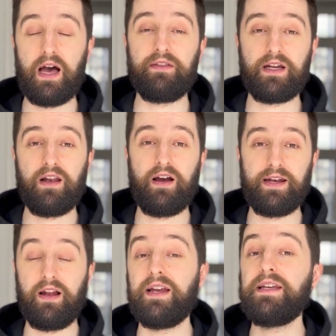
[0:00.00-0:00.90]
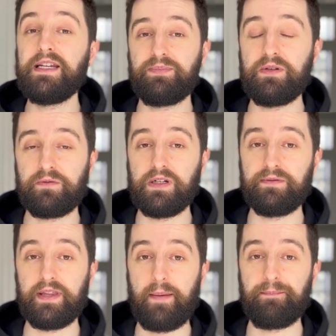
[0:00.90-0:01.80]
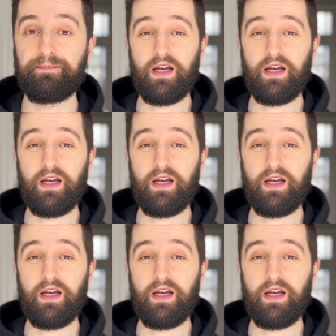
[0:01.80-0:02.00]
other client and I need to be free for them.